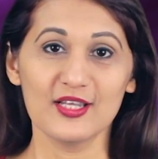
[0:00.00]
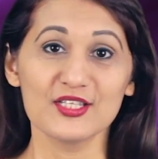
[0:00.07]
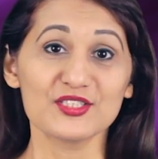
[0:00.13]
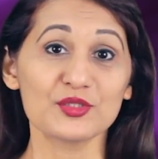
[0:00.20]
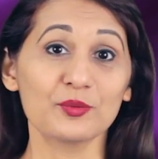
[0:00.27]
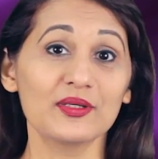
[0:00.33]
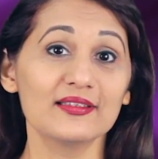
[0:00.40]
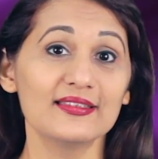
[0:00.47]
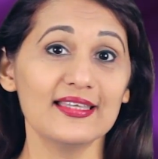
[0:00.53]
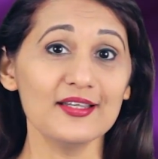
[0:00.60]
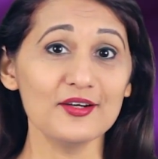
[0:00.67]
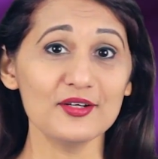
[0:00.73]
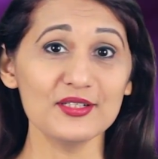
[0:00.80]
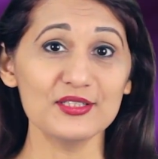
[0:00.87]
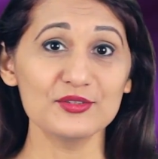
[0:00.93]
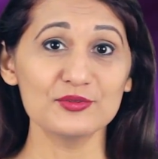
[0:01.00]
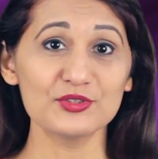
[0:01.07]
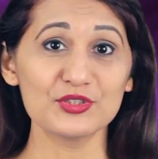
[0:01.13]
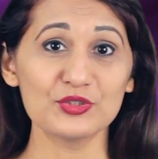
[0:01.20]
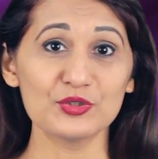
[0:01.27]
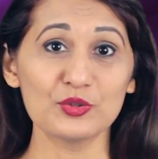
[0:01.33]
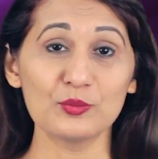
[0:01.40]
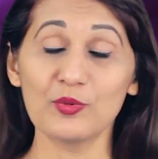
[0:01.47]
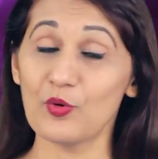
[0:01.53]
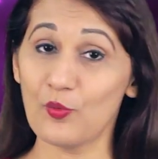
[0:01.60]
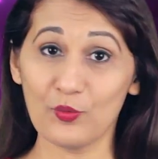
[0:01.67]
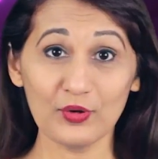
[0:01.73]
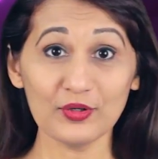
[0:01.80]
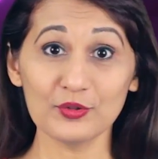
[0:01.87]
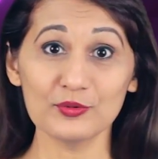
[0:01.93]
So when they go to YouTube
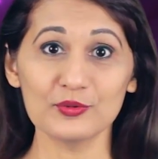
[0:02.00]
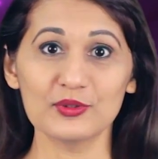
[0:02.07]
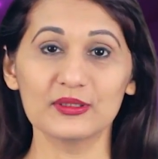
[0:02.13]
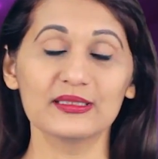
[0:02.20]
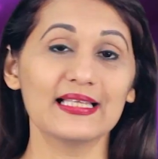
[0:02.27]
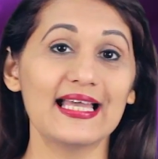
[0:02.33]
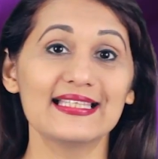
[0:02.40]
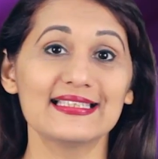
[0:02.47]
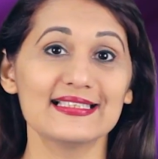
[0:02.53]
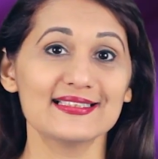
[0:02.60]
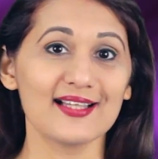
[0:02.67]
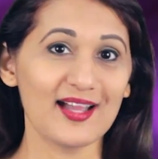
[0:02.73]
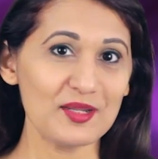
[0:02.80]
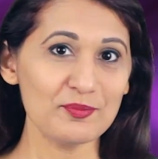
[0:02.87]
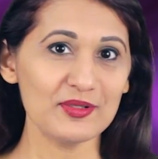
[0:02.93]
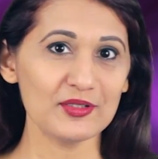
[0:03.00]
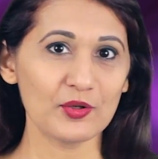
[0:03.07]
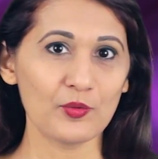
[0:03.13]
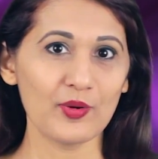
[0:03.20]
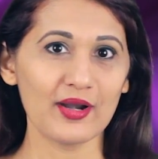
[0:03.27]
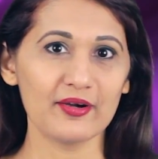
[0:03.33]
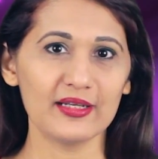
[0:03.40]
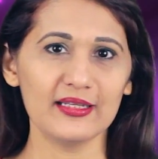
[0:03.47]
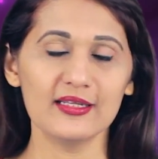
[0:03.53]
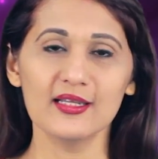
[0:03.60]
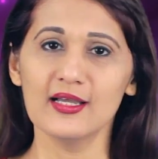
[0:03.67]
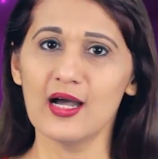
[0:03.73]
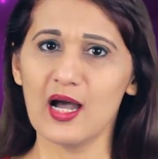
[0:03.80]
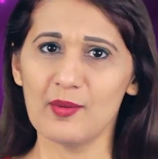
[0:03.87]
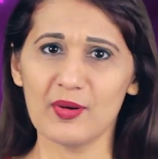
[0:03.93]
or Google and they type in a query
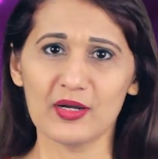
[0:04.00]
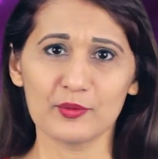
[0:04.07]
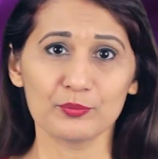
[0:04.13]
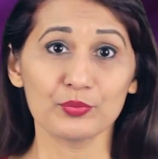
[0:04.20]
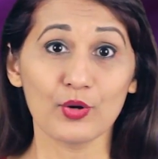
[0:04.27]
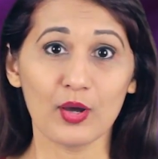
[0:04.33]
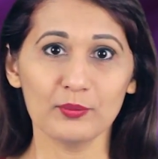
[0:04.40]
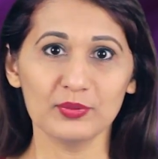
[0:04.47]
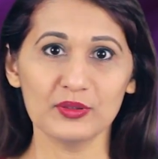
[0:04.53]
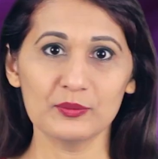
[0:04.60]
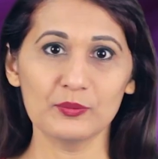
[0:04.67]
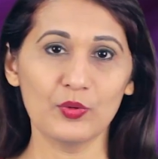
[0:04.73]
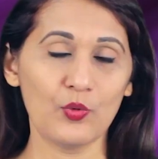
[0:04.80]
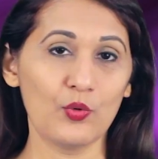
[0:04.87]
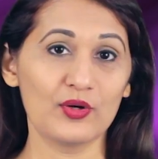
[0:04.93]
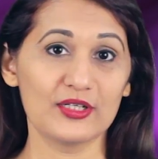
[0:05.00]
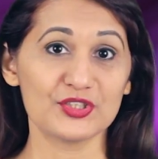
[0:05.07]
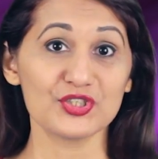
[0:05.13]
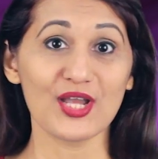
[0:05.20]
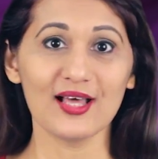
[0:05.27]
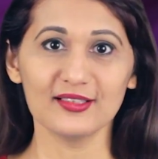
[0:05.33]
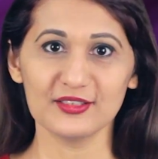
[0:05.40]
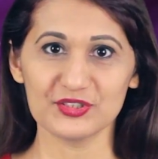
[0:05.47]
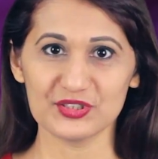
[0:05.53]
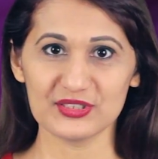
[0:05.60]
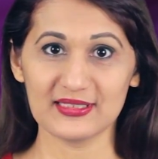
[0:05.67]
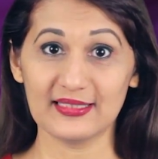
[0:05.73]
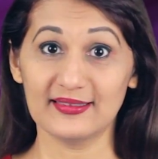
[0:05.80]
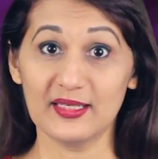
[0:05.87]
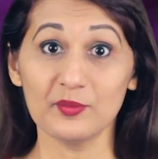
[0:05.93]
about a problem or a challenge
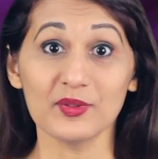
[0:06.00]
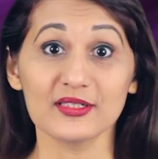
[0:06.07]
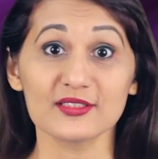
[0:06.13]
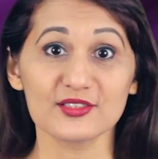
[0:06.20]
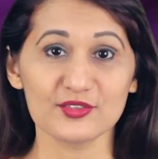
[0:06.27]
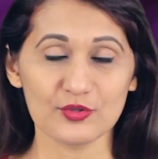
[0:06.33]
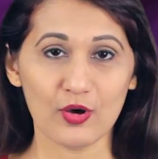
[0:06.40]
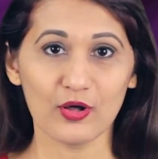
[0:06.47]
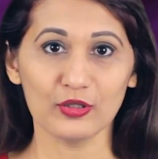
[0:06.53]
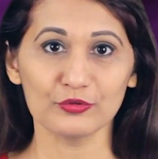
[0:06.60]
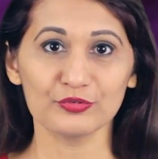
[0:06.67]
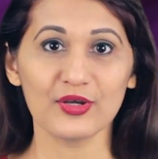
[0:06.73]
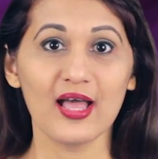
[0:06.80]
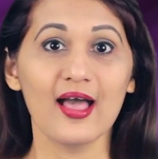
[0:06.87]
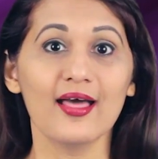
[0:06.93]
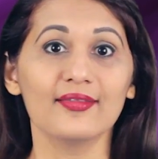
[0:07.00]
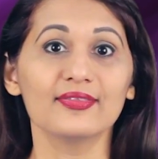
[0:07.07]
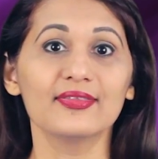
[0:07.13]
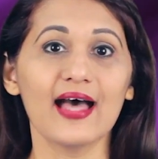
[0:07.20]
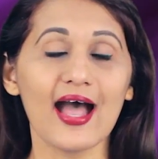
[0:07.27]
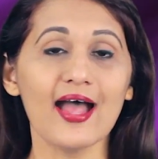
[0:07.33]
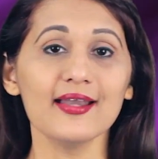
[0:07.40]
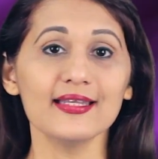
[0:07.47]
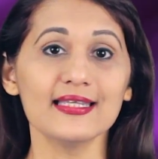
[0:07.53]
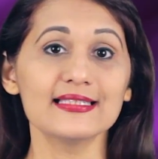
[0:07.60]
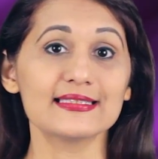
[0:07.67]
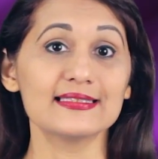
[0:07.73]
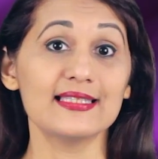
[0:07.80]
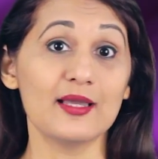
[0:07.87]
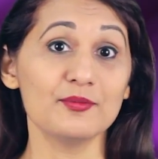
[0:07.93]
that they want to solve, that
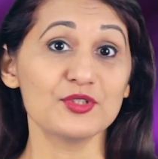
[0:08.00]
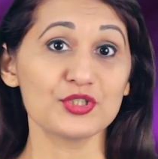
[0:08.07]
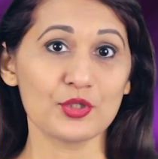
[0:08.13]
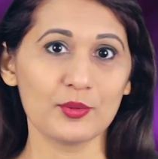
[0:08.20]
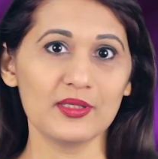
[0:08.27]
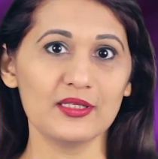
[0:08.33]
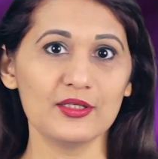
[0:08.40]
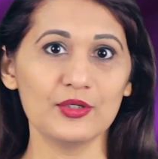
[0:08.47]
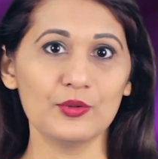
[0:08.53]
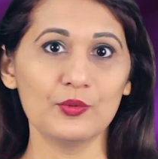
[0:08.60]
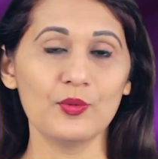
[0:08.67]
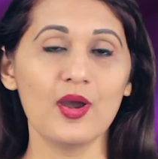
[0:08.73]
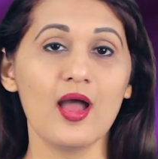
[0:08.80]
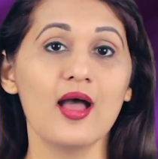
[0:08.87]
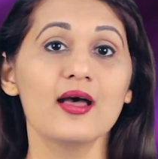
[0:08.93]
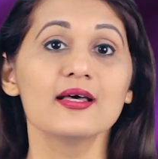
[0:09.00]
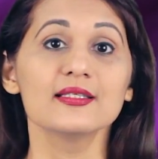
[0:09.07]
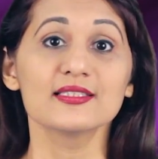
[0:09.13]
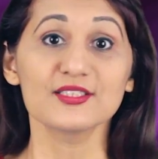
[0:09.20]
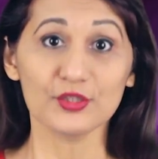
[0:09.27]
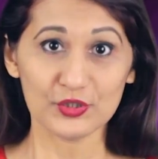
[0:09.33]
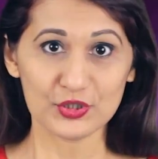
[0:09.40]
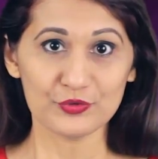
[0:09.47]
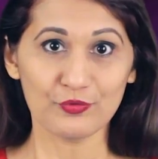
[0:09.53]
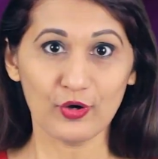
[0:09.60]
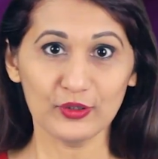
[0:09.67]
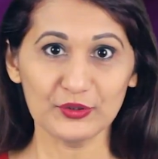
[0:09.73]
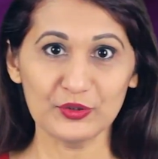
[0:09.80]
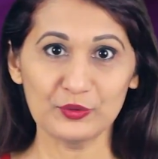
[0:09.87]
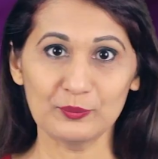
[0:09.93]
is them showing you search
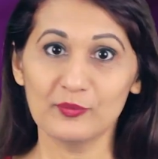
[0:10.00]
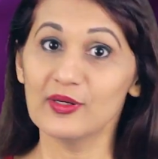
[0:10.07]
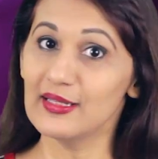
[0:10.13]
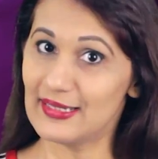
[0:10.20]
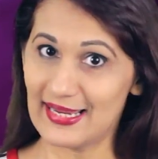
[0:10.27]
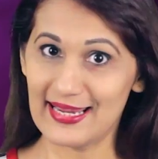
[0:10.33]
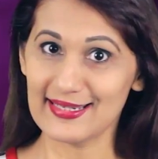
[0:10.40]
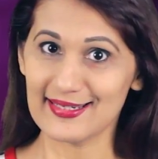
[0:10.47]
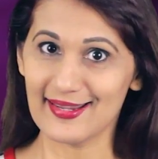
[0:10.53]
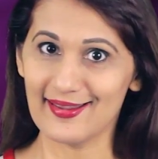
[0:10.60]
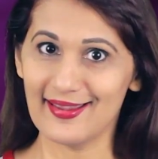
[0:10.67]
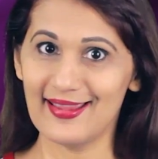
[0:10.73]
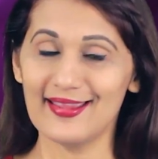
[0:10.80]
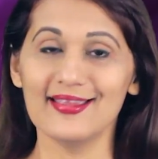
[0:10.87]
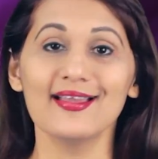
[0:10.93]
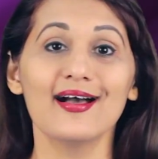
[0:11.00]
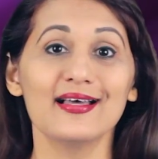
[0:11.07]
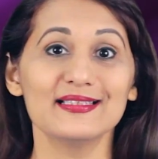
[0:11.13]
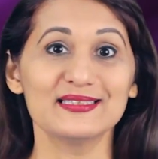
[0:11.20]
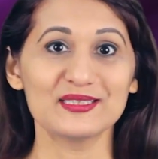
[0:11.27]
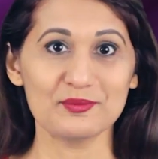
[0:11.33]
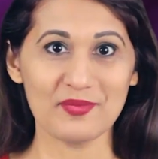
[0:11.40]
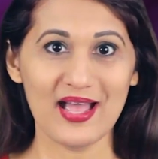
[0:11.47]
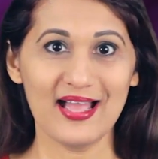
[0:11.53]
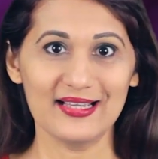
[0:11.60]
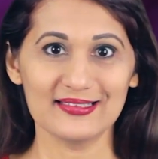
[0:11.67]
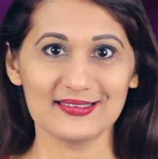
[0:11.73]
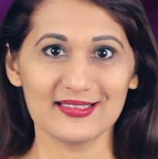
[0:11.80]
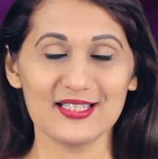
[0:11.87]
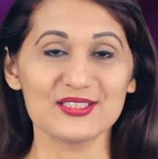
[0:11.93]
volume, AKA
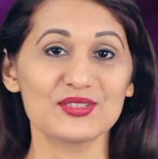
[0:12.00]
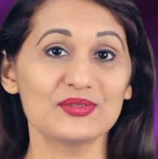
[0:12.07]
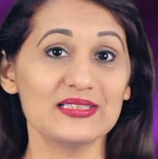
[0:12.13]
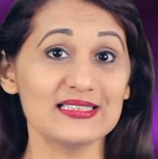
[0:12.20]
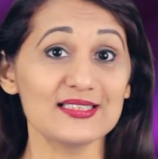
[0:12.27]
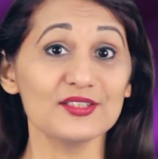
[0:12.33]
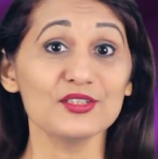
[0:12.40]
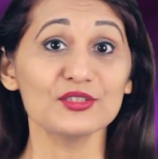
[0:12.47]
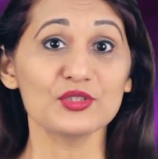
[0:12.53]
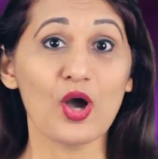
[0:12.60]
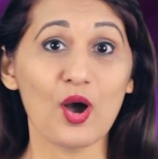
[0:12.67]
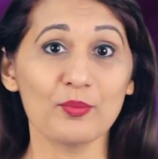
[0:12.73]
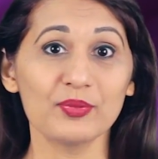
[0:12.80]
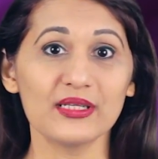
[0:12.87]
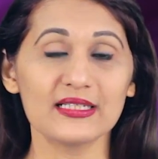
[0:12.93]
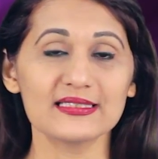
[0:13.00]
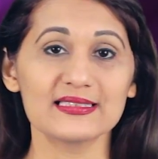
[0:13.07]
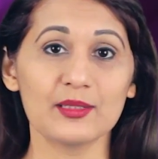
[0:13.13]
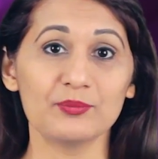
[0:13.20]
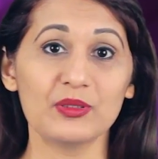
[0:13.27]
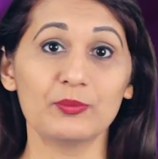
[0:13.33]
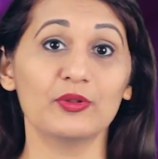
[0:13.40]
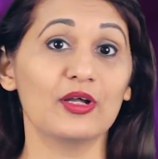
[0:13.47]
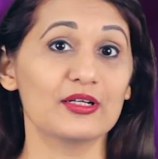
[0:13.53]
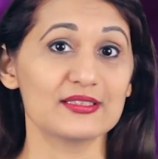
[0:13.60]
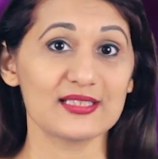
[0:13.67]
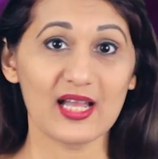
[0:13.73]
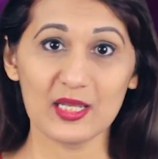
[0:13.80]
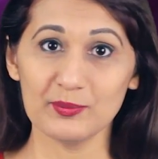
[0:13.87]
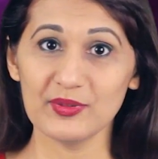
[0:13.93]
demand. So these are the topics that people are
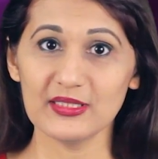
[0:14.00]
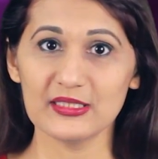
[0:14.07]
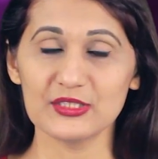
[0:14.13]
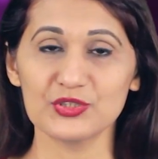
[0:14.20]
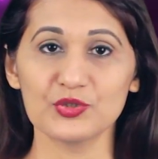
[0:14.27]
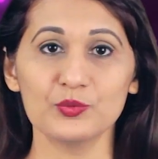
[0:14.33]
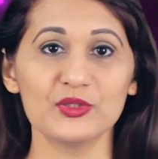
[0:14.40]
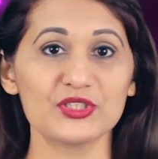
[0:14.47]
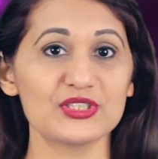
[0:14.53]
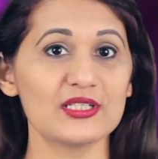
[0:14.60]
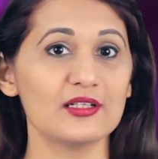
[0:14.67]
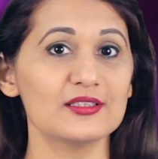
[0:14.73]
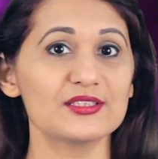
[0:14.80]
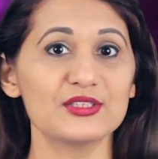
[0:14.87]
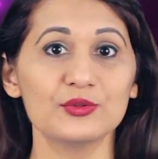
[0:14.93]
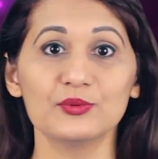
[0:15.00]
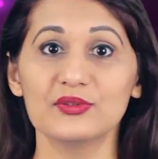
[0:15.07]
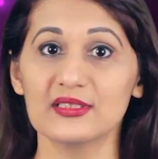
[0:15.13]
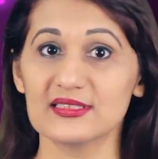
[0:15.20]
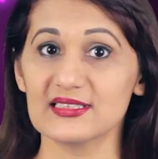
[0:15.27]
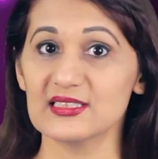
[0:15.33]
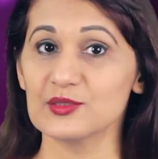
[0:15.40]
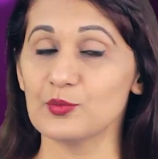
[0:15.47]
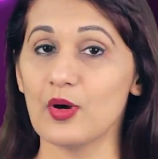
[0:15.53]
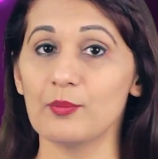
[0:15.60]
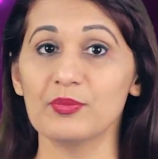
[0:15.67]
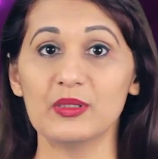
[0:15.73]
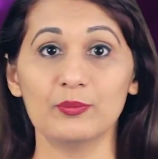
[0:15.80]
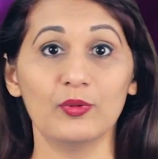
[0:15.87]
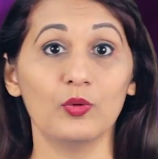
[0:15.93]
typing into, which tells you this is
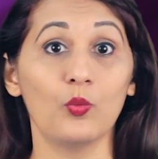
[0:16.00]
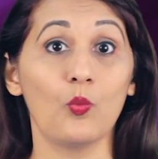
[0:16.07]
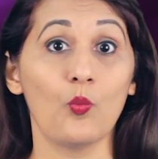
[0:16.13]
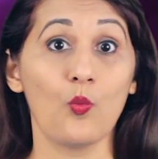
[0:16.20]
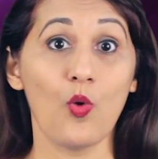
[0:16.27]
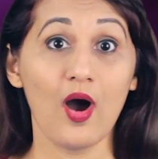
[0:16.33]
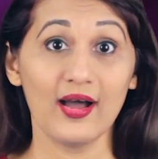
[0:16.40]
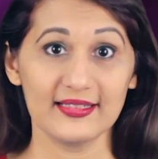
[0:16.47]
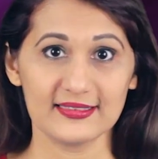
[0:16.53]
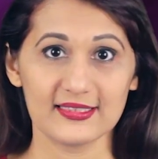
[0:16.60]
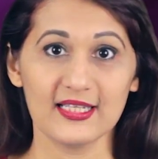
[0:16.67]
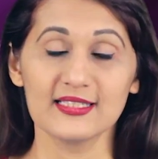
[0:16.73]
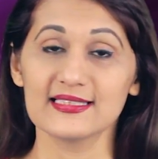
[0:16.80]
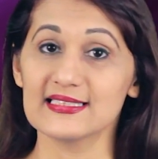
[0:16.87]
what people want.